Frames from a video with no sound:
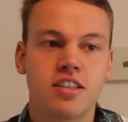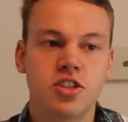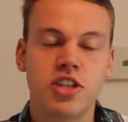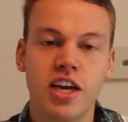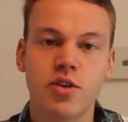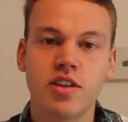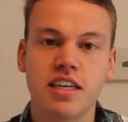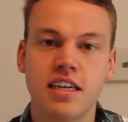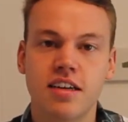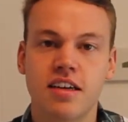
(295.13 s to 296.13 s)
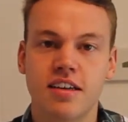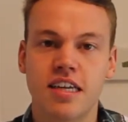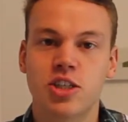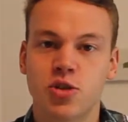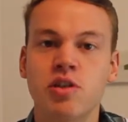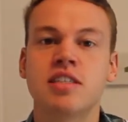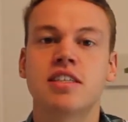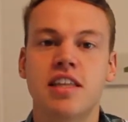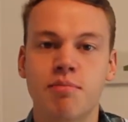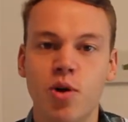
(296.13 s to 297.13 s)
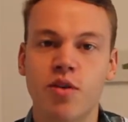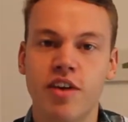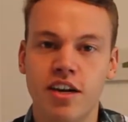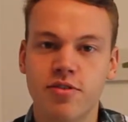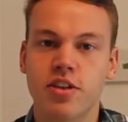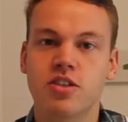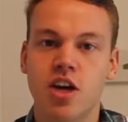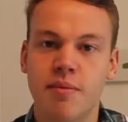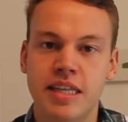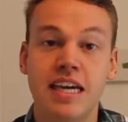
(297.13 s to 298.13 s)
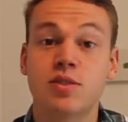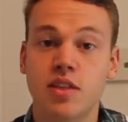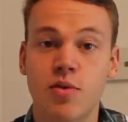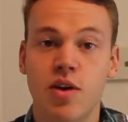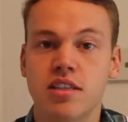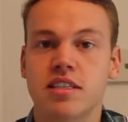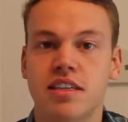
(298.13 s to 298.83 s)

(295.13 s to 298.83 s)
genuinely, intrinsically motivated for the job, and that's what they want to see.